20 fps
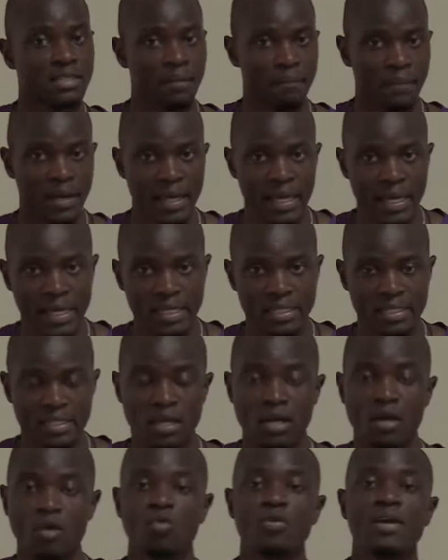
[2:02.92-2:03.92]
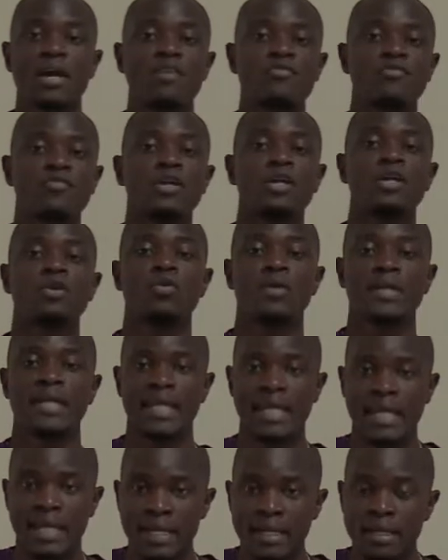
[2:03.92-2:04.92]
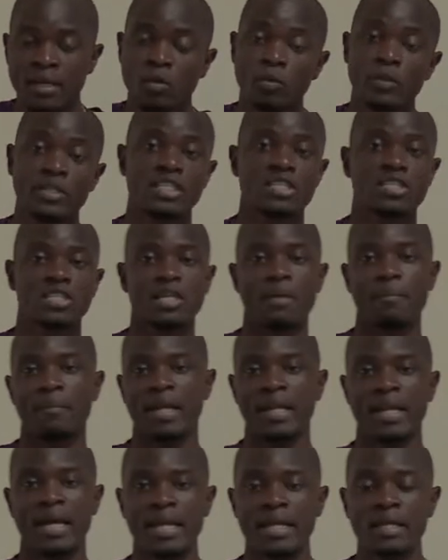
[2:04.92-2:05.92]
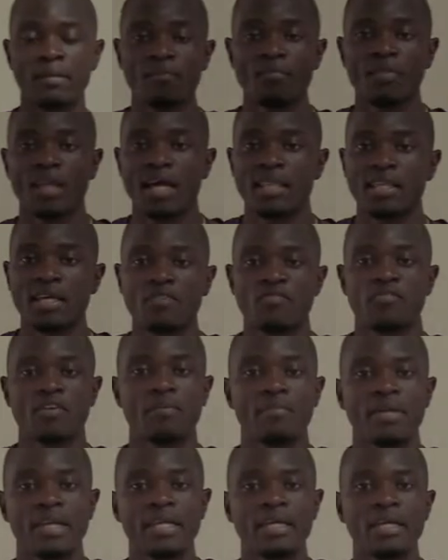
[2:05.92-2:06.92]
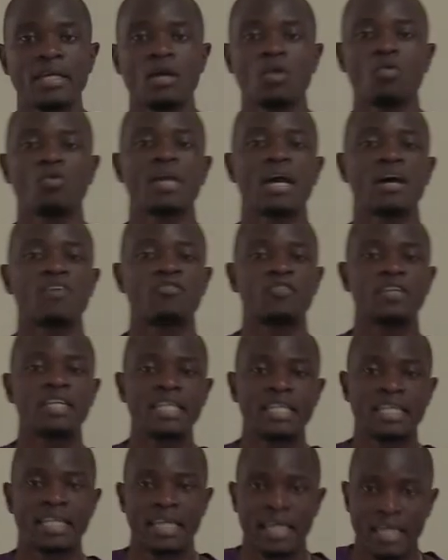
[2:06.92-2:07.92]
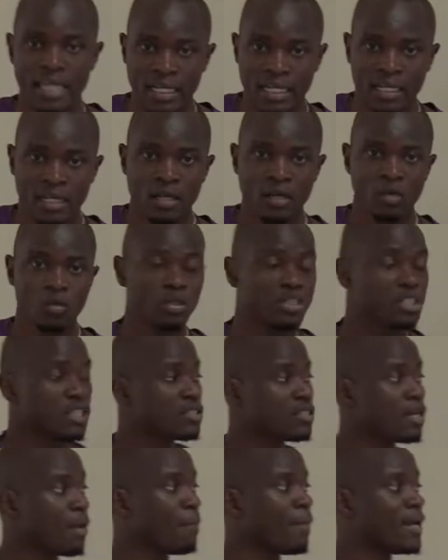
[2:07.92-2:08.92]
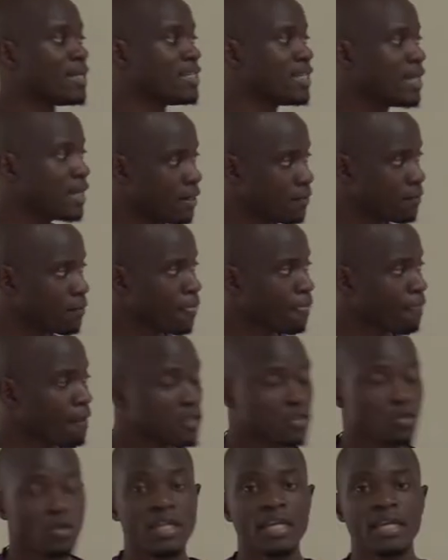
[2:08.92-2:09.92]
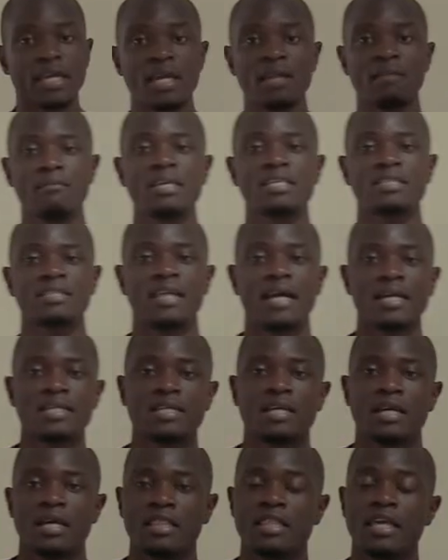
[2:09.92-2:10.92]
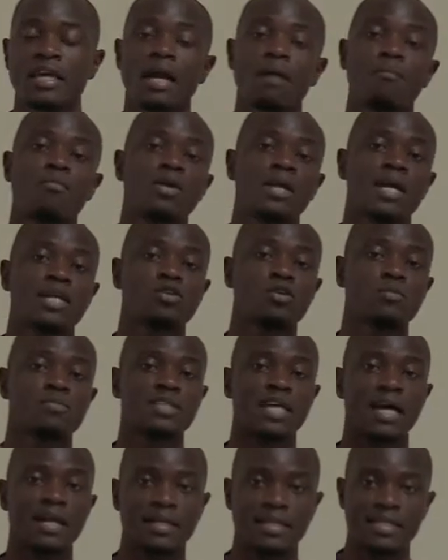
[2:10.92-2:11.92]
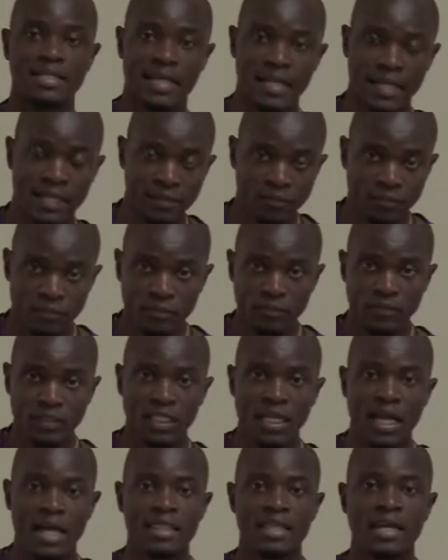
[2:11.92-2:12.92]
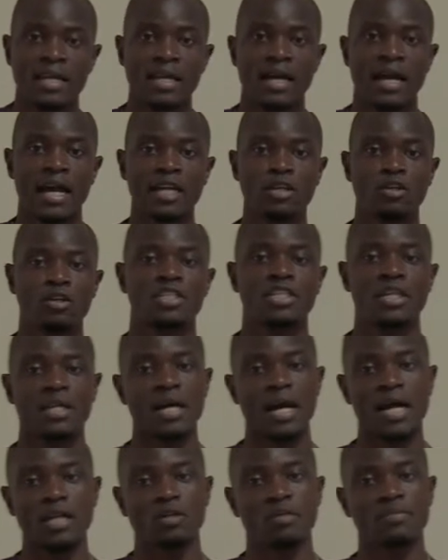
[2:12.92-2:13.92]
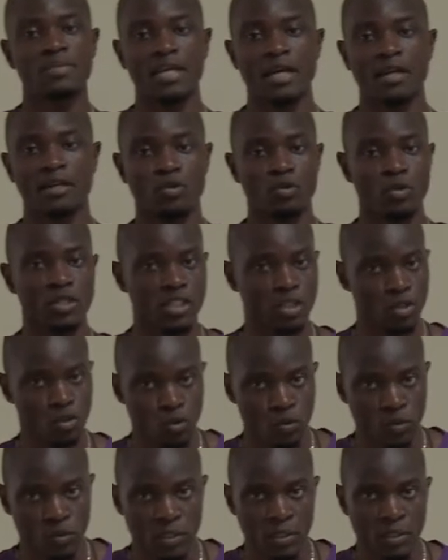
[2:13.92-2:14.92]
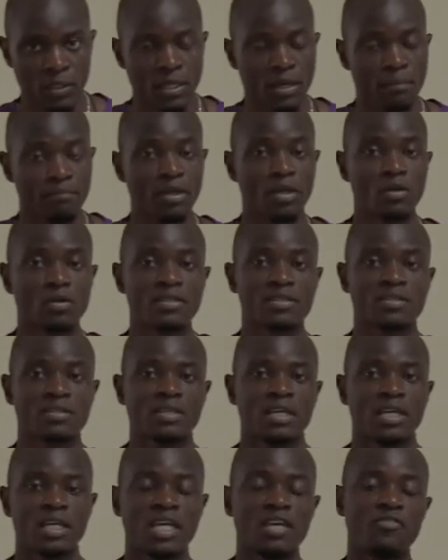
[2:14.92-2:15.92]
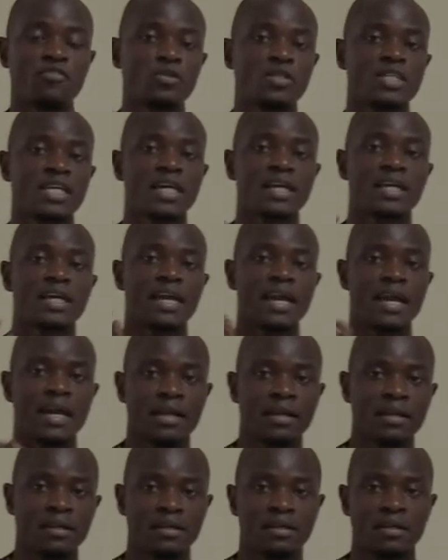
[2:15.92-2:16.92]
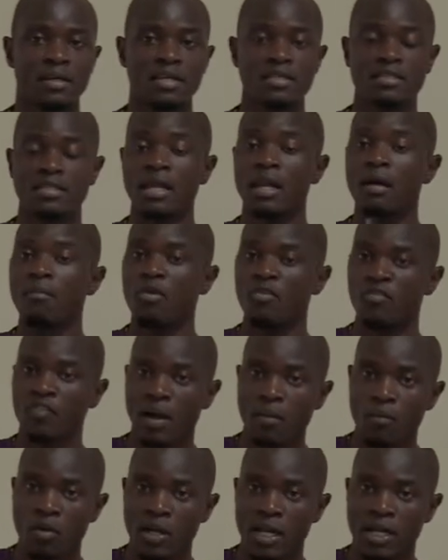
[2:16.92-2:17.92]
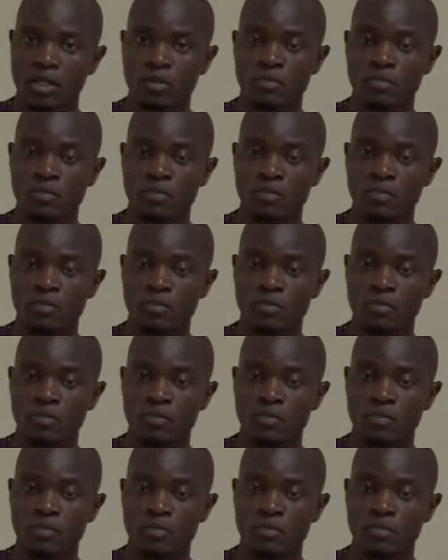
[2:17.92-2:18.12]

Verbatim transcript: is number 8. We have nonane, which is number 9. And then finally, we have decane, which is number 10. So decane means that the carbon atoms are 10, and then hydrogen atoms are 22. Because if you take N, it's the number of carbon